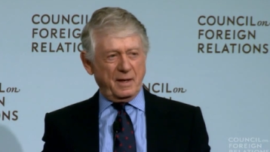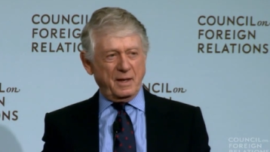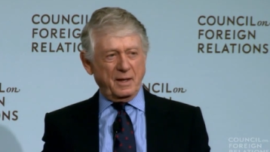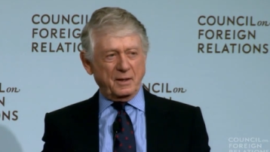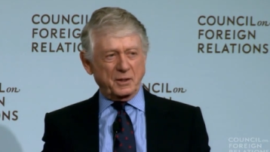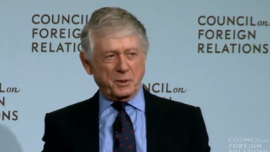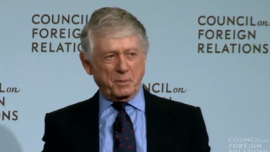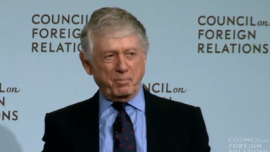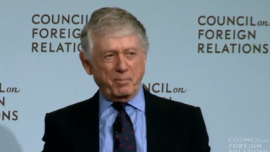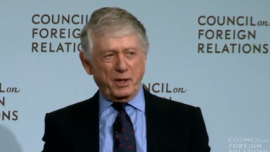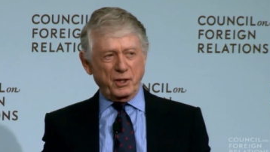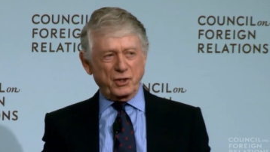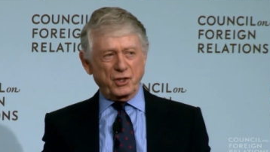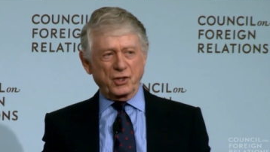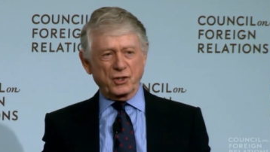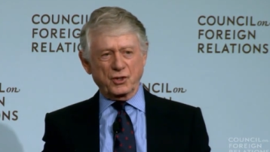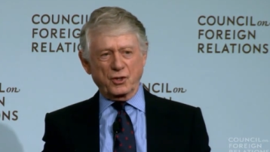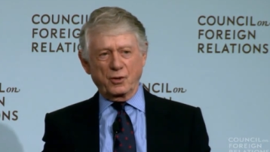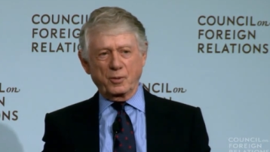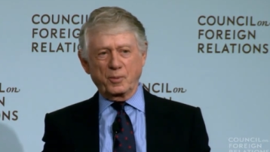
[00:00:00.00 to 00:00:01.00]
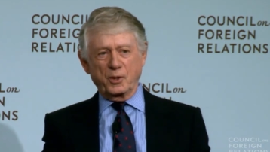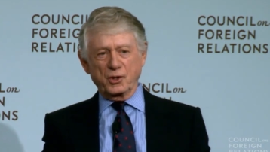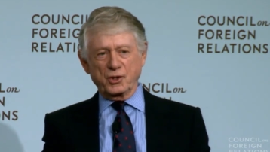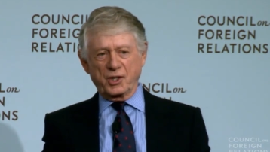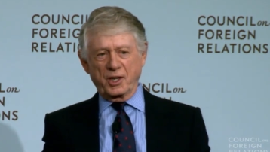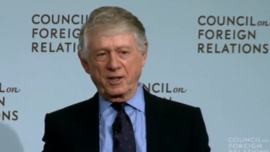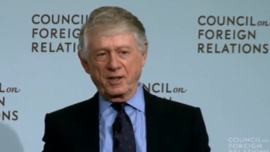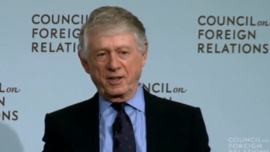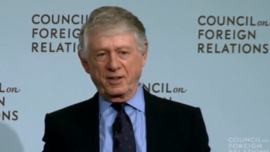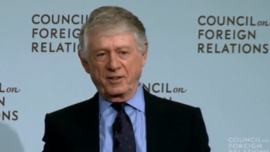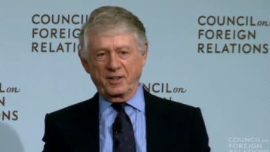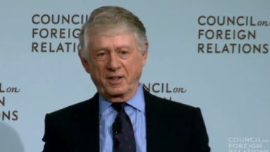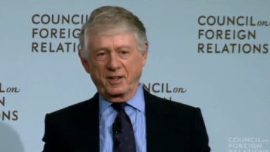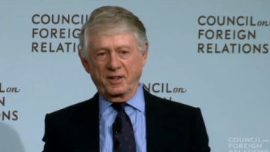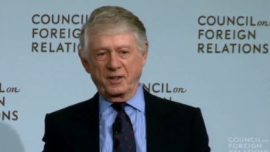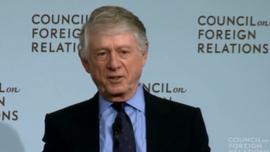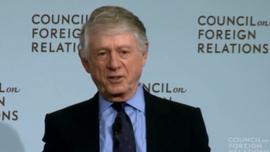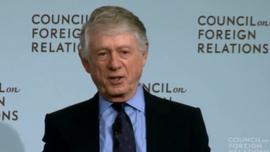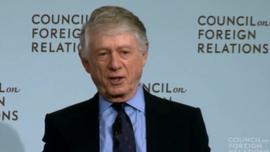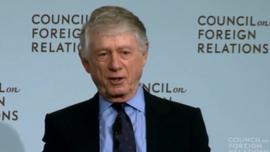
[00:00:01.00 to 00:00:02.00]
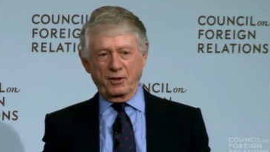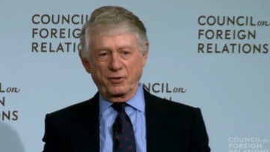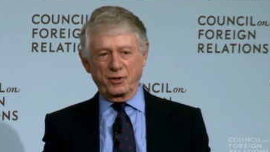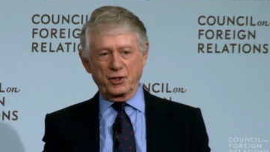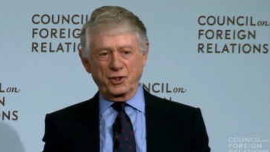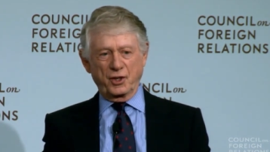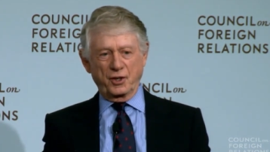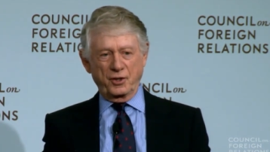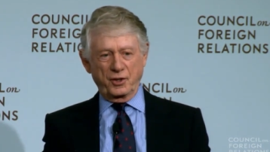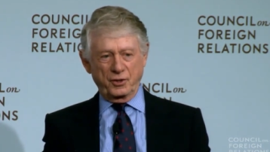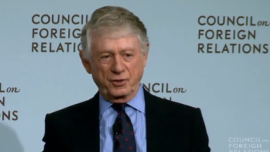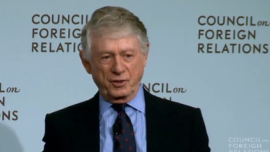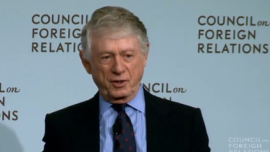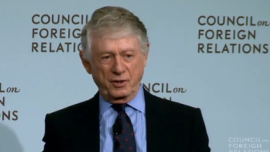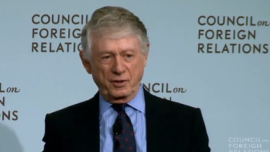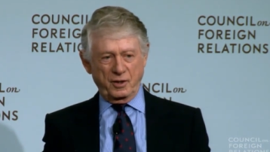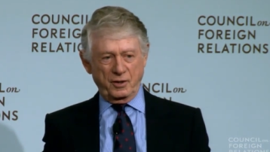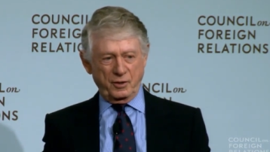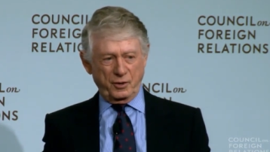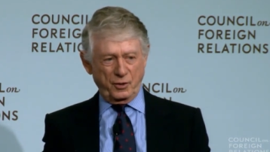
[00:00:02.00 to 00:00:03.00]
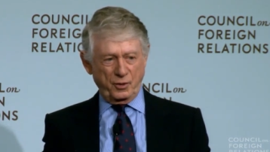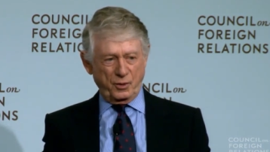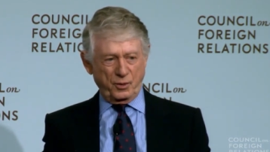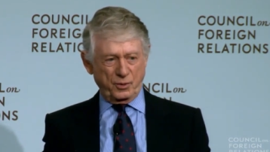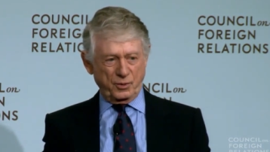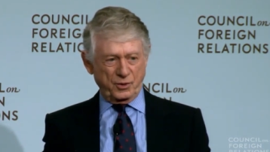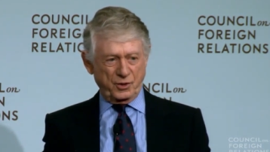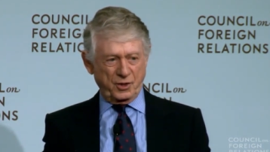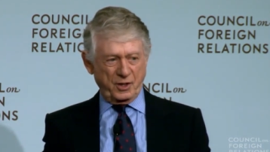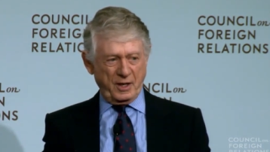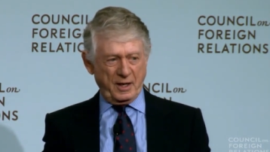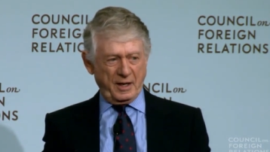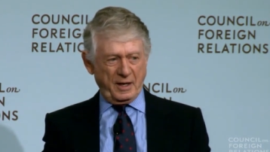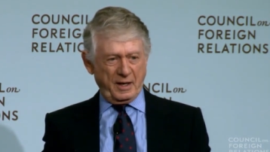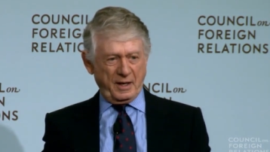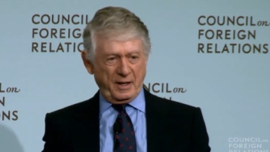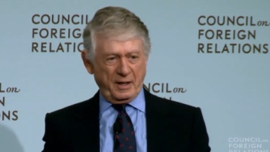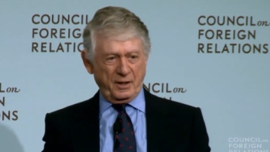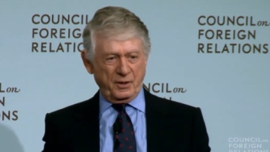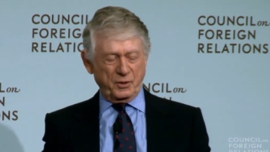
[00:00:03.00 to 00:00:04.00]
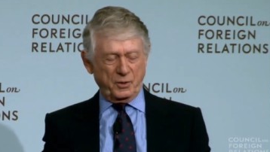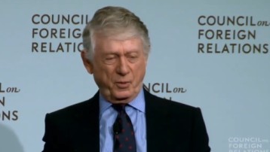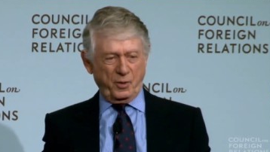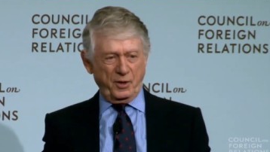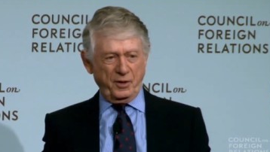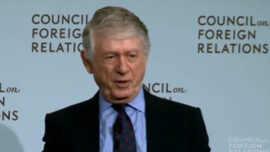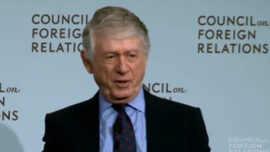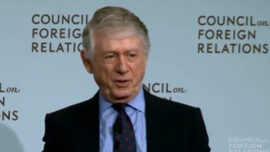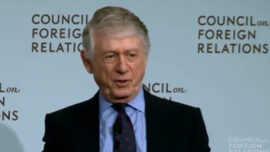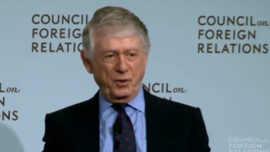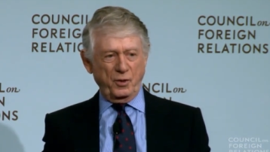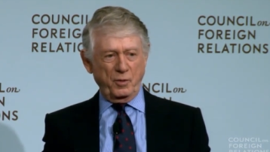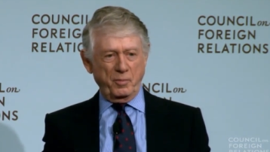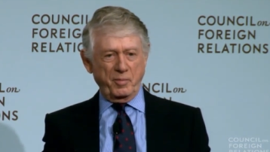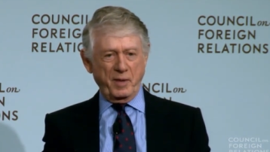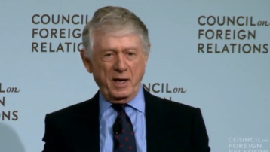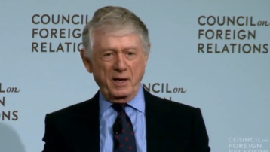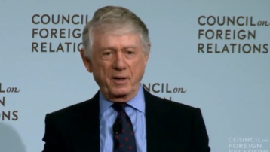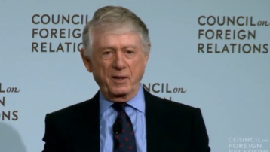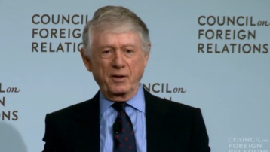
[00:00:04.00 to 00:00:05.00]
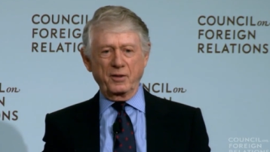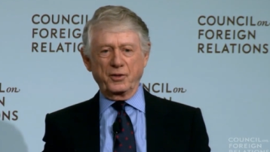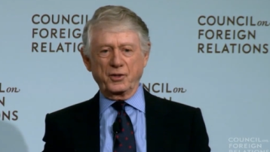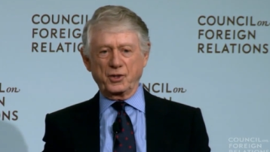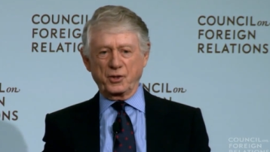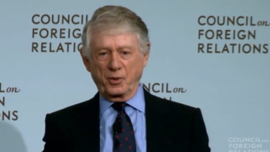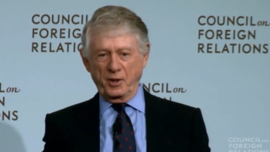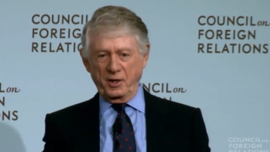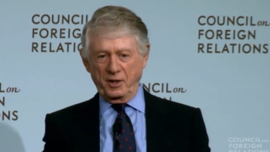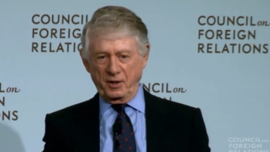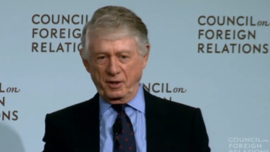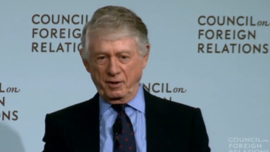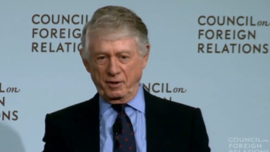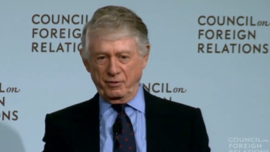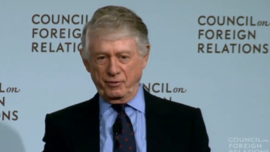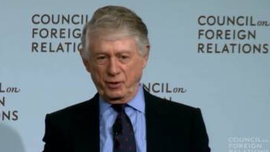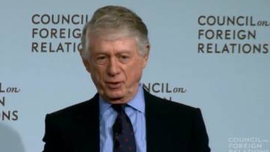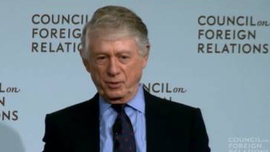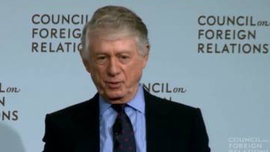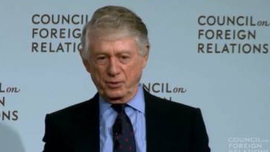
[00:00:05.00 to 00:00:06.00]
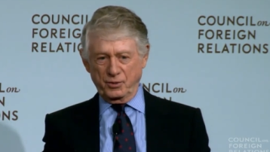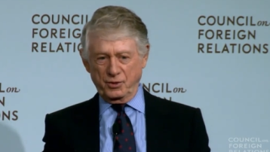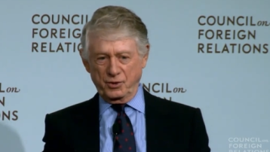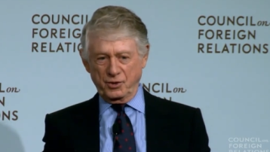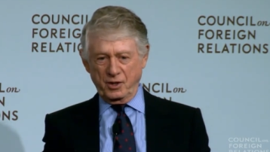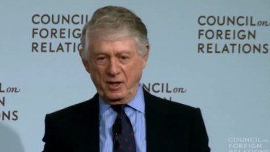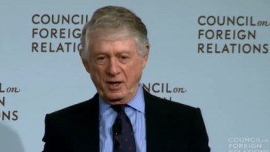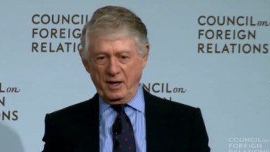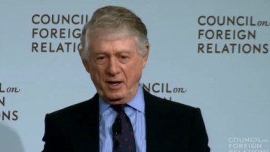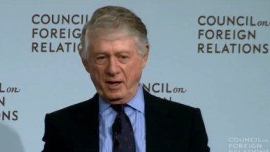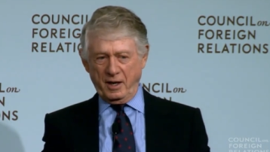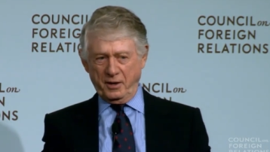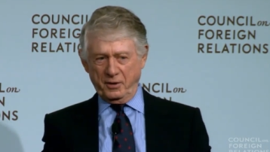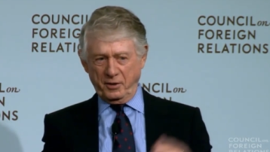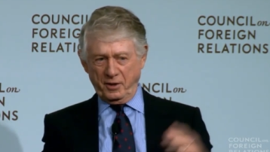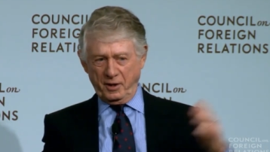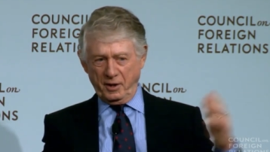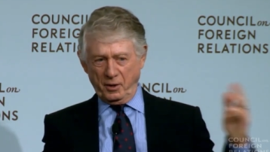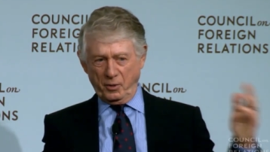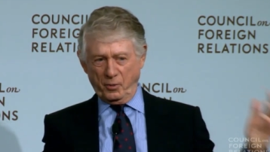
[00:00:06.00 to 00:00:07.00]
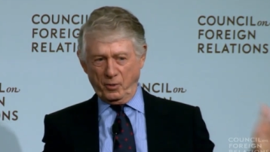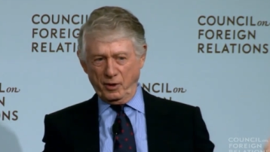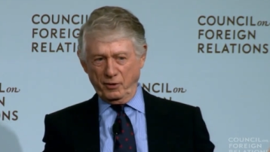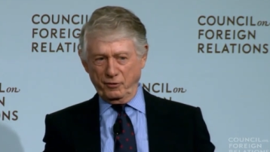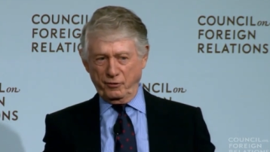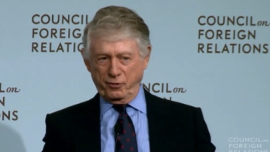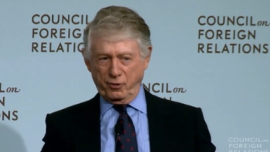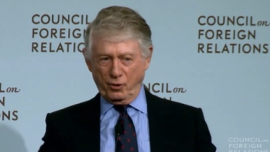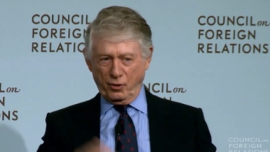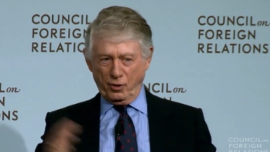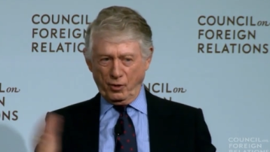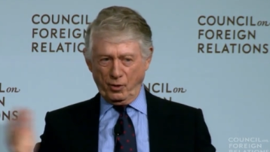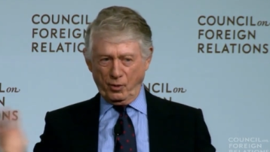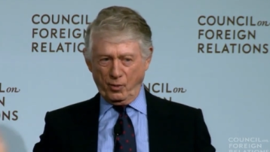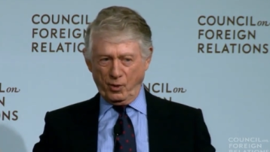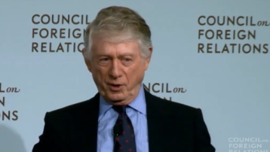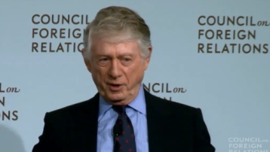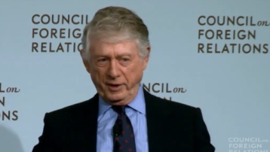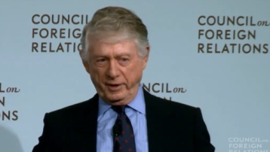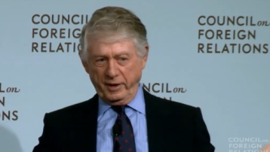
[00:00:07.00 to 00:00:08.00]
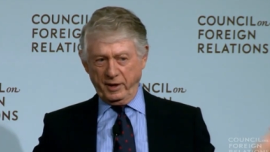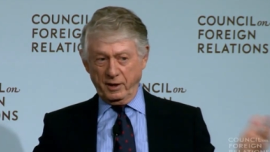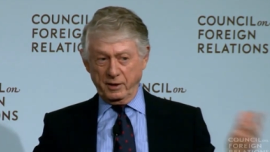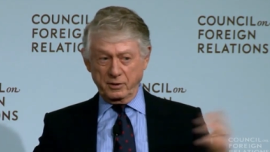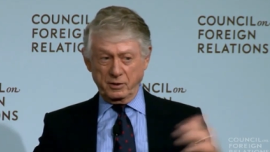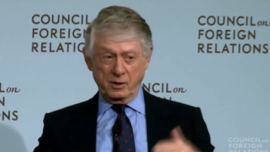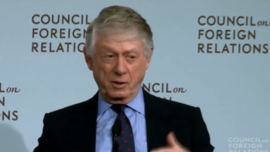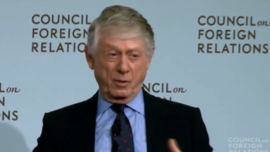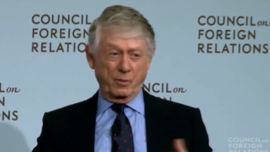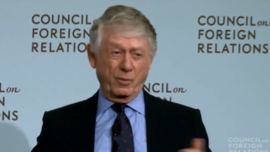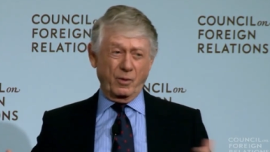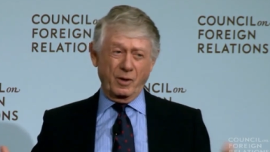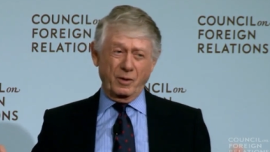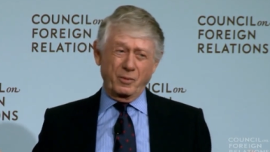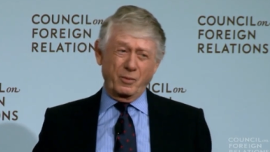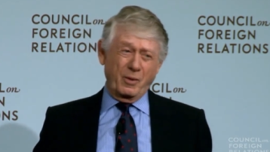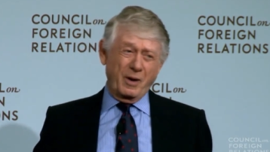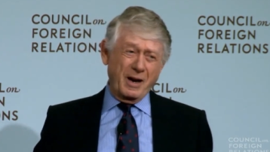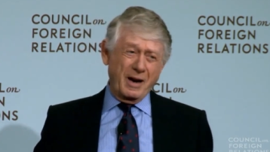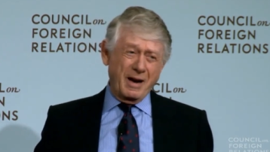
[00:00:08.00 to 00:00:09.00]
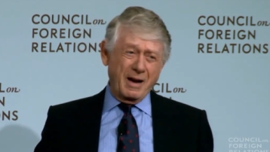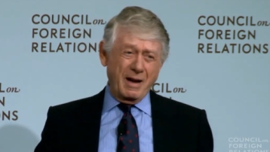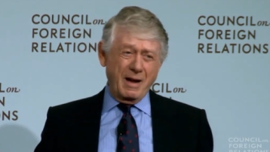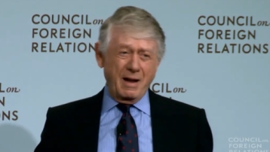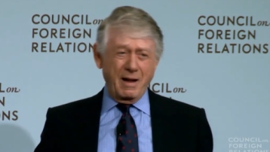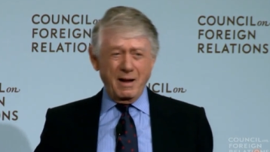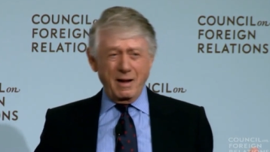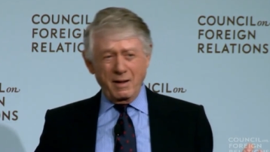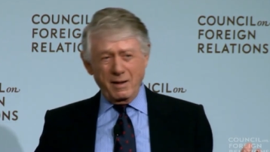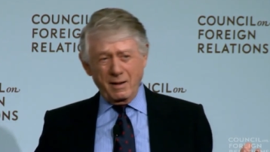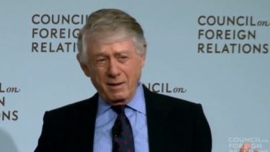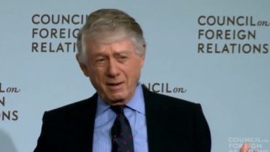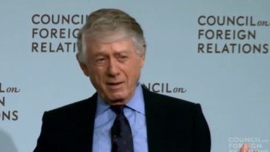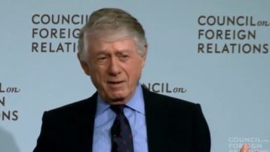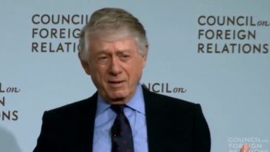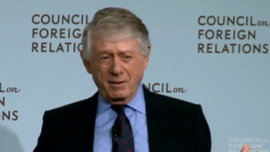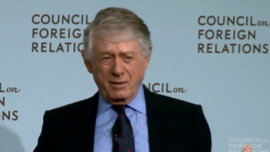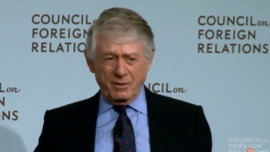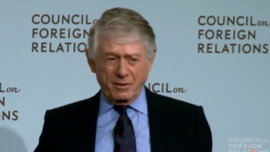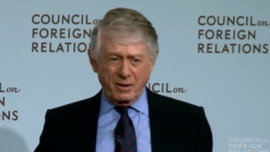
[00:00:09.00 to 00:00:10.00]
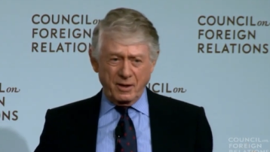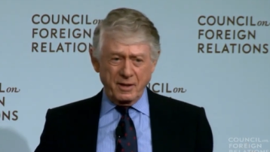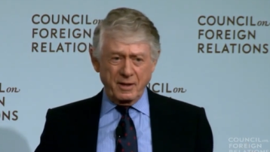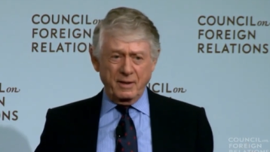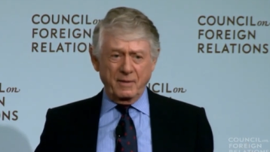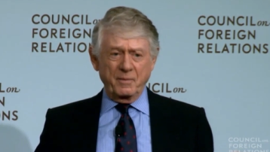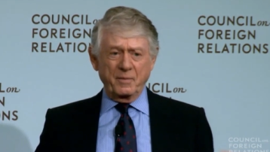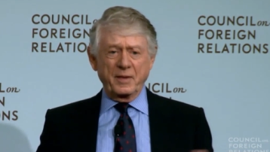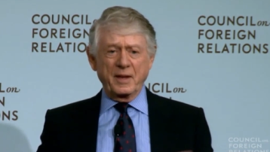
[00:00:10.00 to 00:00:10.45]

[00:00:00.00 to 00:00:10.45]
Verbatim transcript: as much as almost anything in television and uh, news is when they do man on the street interviews and you get one for, one against, and one well, right?